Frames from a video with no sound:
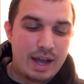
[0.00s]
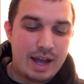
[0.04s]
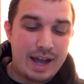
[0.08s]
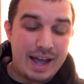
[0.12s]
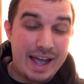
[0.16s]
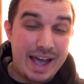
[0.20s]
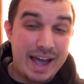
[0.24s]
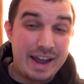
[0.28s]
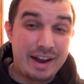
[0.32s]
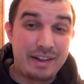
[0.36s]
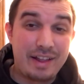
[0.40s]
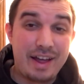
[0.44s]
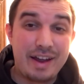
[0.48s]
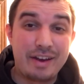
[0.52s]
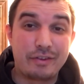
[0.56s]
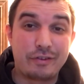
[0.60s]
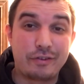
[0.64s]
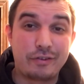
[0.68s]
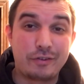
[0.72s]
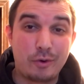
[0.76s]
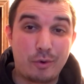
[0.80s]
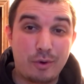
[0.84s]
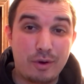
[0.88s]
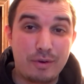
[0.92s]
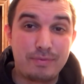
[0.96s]
I had a lot of
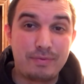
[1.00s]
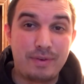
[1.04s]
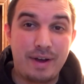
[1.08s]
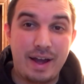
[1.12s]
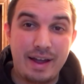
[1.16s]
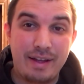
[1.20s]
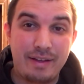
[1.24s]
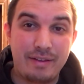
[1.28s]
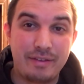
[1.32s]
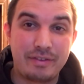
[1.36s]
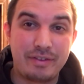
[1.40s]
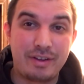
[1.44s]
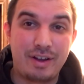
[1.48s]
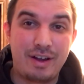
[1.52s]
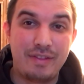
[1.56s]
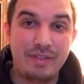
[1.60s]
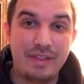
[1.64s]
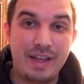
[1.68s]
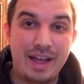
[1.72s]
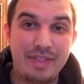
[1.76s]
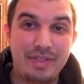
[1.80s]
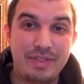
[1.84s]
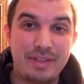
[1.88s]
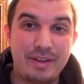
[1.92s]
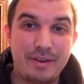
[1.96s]
store files on
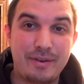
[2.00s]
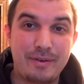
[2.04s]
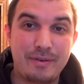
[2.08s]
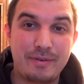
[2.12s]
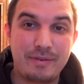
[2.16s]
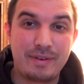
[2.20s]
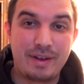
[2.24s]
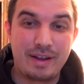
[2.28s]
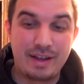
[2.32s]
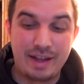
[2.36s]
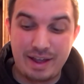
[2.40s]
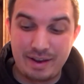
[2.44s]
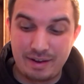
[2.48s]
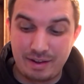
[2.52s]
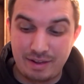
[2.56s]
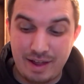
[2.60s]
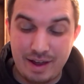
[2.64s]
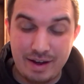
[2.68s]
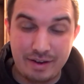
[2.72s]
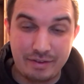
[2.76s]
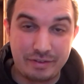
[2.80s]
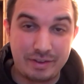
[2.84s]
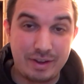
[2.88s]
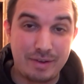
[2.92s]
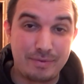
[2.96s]
that though. I had a
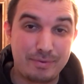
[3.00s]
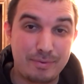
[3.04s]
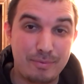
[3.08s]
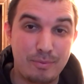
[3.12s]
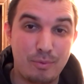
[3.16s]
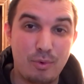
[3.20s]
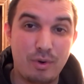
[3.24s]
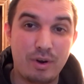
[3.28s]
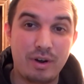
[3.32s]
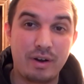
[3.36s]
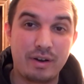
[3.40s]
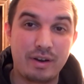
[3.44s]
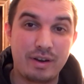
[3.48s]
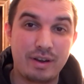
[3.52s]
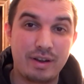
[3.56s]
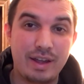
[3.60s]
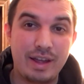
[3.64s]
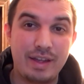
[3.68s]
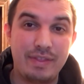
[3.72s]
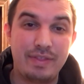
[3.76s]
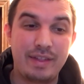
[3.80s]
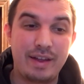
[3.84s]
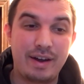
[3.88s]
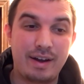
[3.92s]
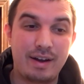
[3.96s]
lot of stuff from work
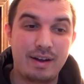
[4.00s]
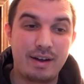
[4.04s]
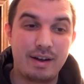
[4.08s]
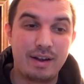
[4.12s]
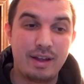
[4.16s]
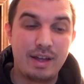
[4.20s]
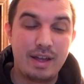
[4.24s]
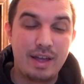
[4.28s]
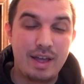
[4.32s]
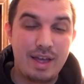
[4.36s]
in there.